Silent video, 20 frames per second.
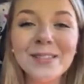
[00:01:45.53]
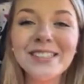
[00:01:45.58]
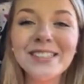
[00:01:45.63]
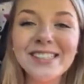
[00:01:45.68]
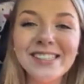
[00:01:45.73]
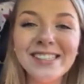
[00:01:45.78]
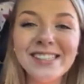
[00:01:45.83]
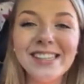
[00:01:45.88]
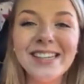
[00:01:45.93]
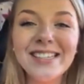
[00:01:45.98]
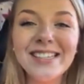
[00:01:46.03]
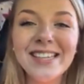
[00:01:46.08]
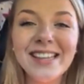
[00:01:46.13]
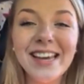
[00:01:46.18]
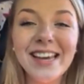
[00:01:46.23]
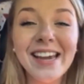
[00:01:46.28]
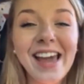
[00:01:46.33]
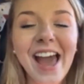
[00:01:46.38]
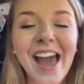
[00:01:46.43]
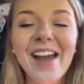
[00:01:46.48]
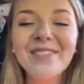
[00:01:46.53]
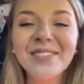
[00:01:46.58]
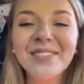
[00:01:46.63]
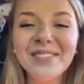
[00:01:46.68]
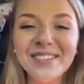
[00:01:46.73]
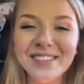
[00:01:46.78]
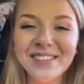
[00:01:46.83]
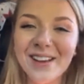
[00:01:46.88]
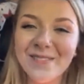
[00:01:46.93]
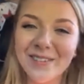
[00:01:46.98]
I'd like to thank
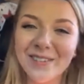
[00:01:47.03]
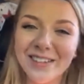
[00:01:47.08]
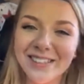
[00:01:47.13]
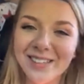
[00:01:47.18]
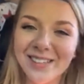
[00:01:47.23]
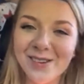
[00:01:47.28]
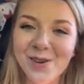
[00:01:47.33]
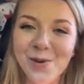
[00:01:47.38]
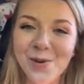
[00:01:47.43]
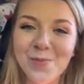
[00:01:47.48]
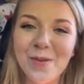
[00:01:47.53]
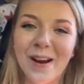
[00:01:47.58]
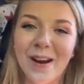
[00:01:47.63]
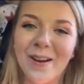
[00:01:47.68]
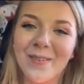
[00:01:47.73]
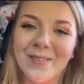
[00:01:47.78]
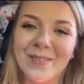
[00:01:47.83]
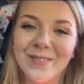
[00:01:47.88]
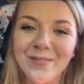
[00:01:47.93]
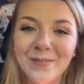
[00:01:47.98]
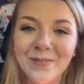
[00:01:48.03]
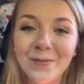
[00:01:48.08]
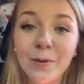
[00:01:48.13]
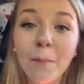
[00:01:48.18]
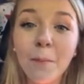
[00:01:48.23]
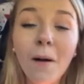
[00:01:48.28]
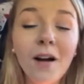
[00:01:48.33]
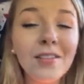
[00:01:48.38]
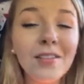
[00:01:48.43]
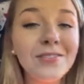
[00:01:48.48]
everyone that works at Coe-Brown, from
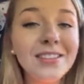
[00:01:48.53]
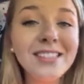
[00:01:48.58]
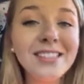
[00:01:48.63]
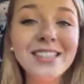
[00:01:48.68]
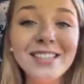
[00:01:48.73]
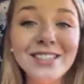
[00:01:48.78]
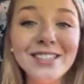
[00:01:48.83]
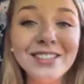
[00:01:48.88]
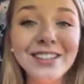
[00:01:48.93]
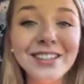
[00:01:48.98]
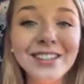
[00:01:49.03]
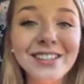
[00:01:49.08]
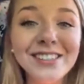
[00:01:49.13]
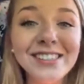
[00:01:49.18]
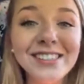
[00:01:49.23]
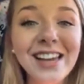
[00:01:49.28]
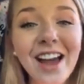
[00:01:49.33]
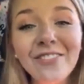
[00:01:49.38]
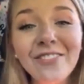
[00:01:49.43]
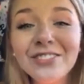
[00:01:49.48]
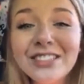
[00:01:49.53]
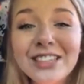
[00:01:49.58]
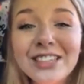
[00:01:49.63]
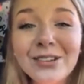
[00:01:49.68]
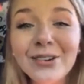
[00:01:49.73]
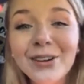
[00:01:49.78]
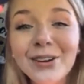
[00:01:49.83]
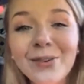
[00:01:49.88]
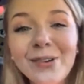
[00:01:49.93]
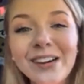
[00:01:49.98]
all the teachers,
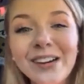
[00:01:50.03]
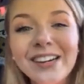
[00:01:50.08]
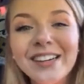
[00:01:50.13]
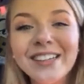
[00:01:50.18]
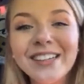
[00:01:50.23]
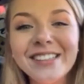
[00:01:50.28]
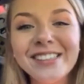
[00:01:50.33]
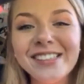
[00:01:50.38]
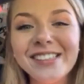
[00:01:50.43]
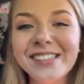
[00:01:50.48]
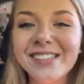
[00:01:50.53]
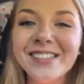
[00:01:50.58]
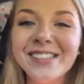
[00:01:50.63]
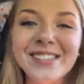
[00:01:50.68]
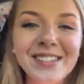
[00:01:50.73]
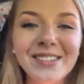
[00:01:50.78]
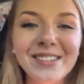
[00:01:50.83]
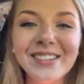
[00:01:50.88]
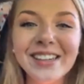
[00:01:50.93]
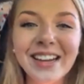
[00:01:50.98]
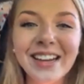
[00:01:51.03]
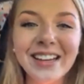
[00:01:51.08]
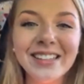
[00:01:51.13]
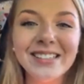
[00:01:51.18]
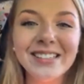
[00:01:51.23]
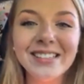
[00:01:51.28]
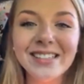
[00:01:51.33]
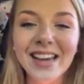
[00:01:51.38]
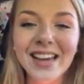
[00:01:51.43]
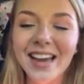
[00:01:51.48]
cafeteria workers,
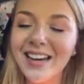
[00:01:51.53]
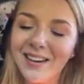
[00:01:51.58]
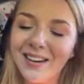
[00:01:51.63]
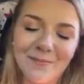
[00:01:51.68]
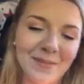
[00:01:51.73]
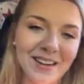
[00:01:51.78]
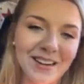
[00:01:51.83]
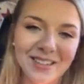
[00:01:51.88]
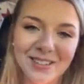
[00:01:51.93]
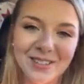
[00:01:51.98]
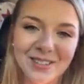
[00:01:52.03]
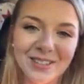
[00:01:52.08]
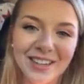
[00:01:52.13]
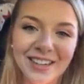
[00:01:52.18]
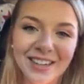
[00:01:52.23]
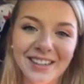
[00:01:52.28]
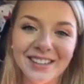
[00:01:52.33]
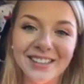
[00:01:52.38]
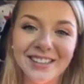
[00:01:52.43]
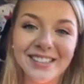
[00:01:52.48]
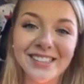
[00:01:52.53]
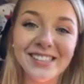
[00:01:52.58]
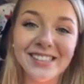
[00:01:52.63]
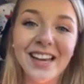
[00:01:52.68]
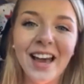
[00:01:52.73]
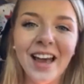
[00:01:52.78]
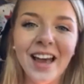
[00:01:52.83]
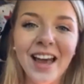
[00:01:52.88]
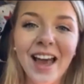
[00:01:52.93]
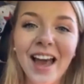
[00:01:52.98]
custodians, and administrators.
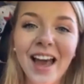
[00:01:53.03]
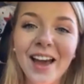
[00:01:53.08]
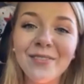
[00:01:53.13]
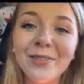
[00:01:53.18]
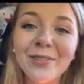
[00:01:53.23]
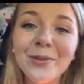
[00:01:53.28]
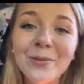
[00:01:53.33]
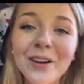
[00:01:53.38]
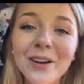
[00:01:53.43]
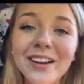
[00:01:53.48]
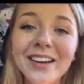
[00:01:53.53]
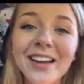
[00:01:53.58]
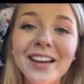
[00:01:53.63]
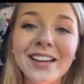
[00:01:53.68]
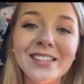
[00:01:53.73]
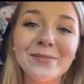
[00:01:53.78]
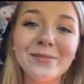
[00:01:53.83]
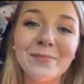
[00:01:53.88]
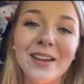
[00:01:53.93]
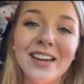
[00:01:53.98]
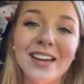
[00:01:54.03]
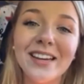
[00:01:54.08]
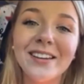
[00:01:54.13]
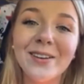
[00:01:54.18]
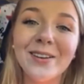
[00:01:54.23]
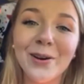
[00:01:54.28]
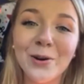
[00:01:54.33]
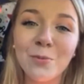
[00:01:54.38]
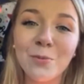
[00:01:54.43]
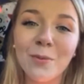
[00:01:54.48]
Everyone has made
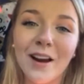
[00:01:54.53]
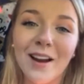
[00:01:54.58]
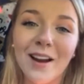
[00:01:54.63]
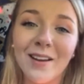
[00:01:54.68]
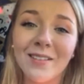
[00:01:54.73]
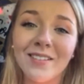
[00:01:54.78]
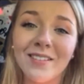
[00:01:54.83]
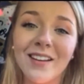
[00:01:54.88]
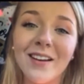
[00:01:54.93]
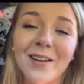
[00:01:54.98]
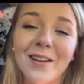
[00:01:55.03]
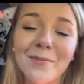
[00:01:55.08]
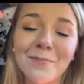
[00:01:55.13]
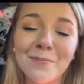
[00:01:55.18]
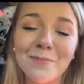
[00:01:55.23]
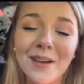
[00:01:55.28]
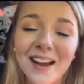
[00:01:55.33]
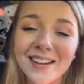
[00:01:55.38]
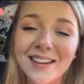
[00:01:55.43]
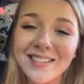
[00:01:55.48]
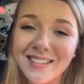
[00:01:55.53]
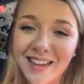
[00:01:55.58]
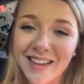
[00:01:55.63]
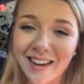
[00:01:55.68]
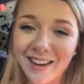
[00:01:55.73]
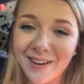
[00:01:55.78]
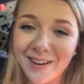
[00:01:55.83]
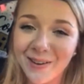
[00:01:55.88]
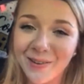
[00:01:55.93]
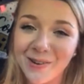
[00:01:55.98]
Coe-Brown my
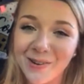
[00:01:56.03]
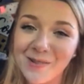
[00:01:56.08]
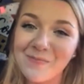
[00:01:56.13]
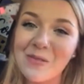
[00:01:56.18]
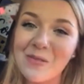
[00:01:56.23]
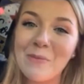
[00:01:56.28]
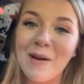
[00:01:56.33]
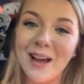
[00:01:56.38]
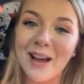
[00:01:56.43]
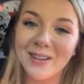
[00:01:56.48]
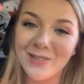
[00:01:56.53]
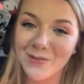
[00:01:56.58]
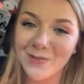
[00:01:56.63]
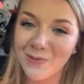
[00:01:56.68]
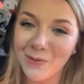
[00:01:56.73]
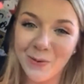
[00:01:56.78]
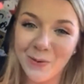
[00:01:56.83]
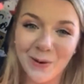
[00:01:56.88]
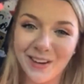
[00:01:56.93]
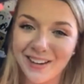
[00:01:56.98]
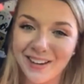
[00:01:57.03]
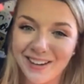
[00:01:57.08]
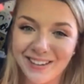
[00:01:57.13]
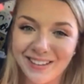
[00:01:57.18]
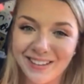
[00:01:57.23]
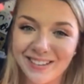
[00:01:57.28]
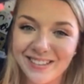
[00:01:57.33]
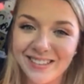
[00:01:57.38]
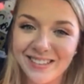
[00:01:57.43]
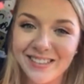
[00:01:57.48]
second home the past four
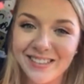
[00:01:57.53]
years.